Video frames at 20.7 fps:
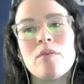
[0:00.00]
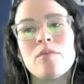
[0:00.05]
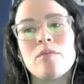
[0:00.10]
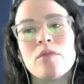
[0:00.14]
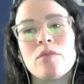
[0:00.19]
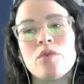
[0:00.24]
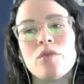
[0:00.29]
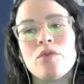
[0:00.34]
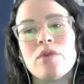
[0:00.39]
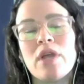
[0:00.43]

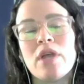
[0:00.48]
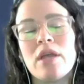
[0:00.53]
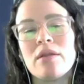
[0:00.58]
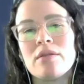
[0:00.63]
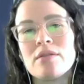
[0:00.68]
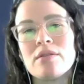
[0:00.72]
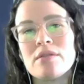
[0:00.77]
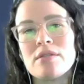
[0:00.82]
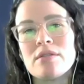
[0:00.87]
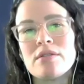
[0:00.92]
create
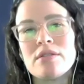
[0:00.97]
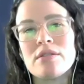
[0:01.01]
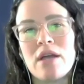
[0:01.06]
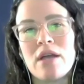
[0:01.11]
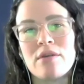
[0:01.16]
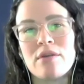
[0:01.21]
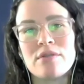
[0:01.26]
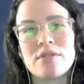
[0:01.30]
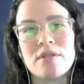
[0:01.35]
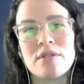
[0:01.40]

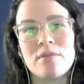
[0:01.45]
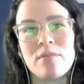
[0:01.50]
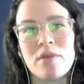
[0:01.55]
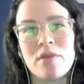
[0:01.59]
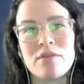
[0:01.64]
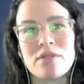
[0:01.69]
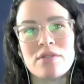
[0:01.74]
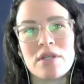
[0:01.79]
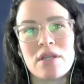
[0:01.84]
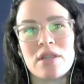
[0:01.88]
sounds and
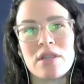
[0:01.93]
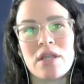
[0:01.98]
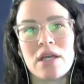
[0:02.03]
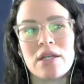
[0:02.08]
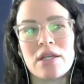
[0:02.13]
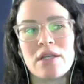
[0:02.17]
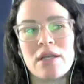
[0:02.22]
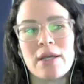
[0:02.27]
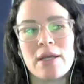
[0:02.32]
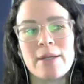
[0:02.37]
music that